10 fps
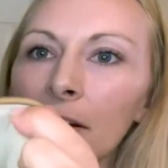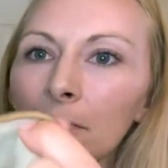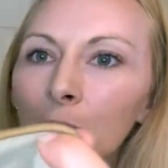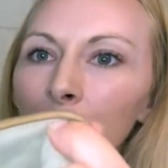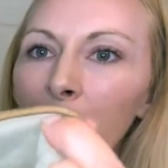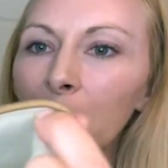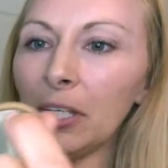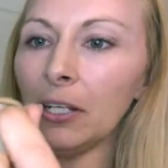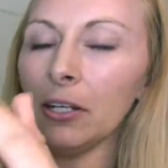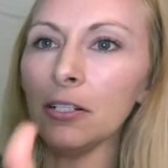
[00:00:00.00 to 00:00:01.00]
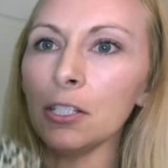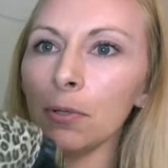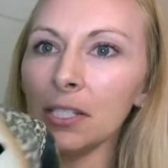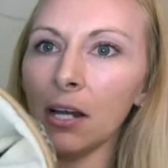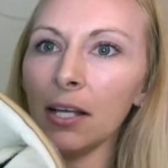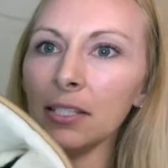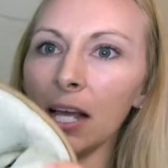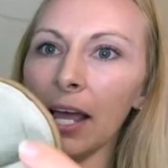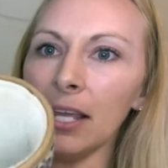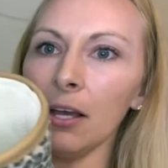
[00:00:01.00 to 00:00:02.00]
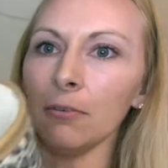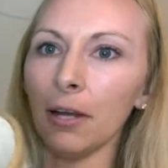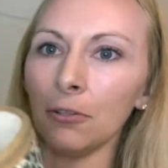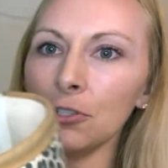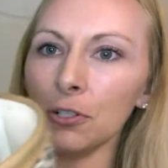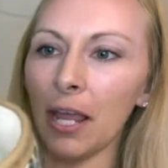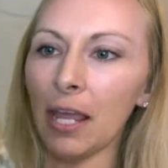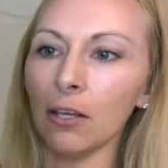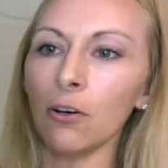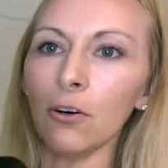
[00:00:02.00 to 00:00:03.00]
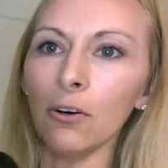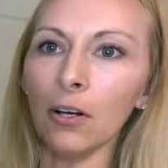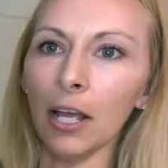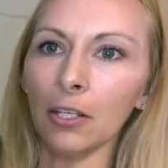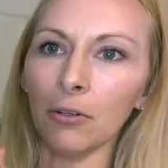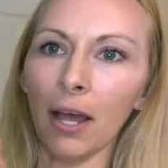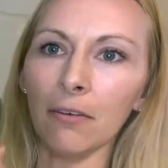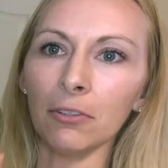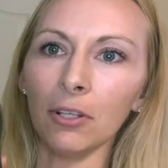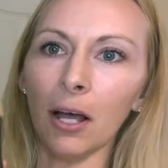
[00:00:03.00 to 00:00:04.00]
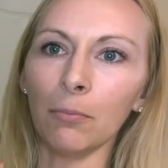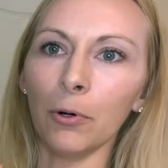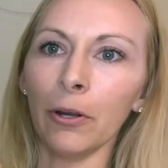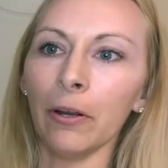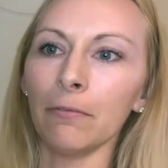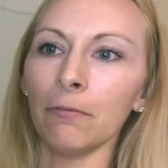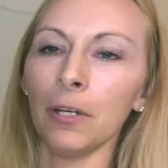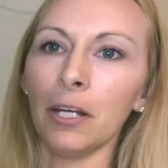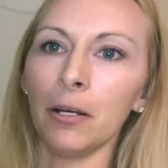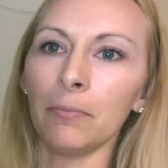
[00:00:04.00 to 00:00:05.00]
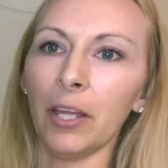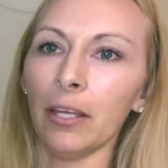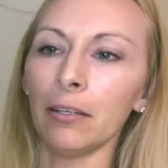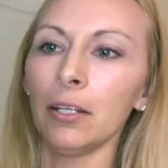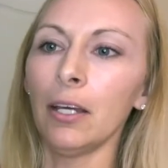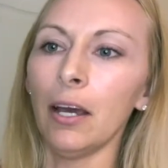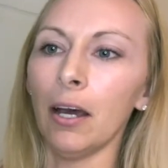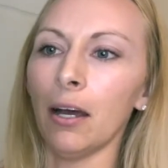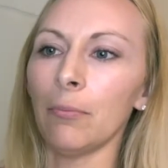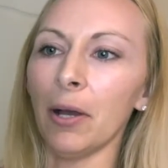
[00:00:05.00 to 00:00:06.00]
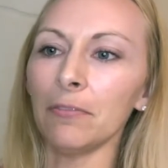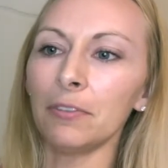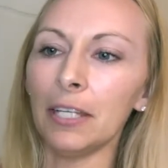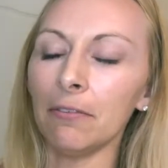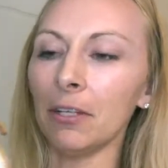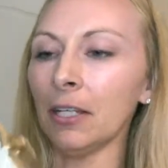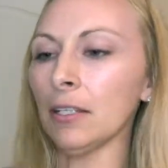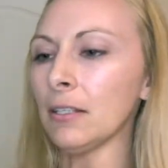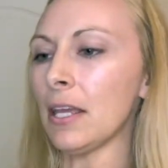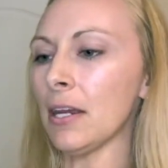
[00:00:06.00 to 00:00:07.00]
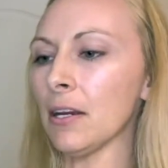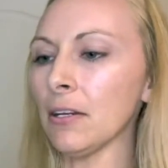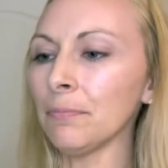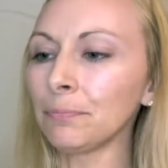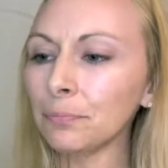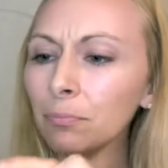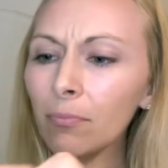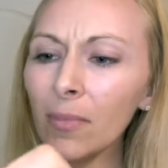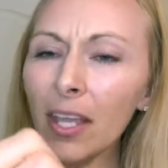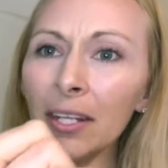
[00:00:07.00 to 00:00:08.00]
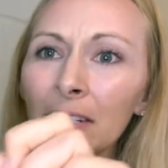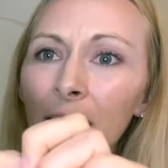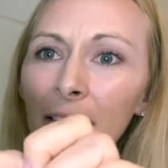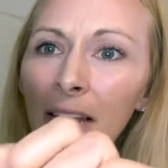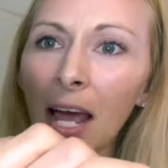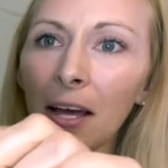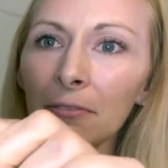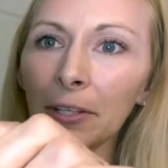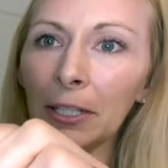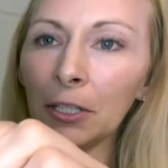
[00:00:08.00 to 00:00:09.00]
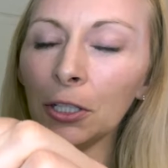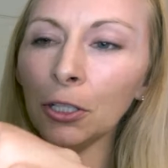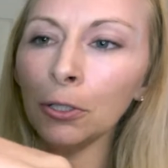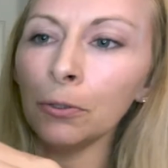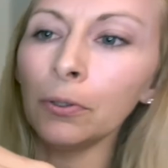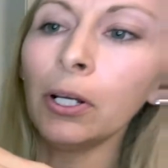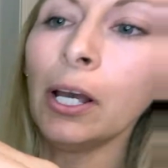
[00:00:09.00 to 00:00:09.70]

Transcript: of room up here, so it's not tight around your ankle, and you have a lot more freedom like of giving there. And it does have like the cute